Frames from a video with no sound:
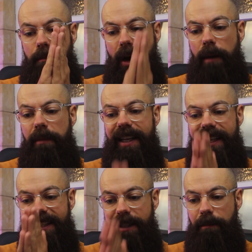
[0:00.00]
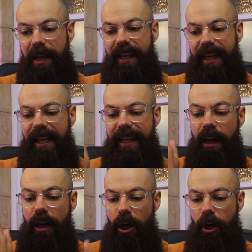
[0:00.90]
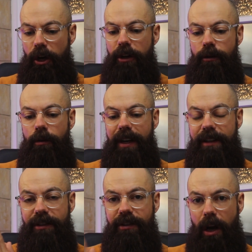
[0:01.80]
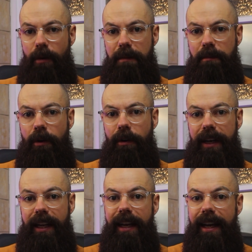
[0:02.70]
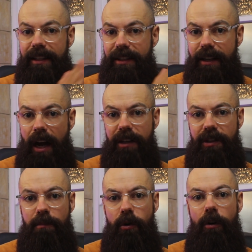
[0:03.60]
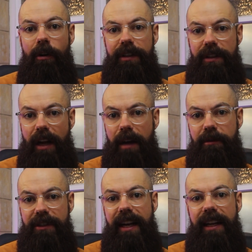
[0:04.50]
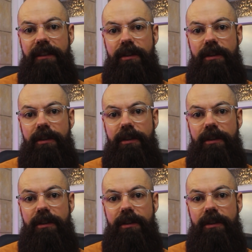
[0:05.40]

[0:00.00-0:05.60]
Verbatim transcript: public speaking hurdle is so important. Start small. Start presenting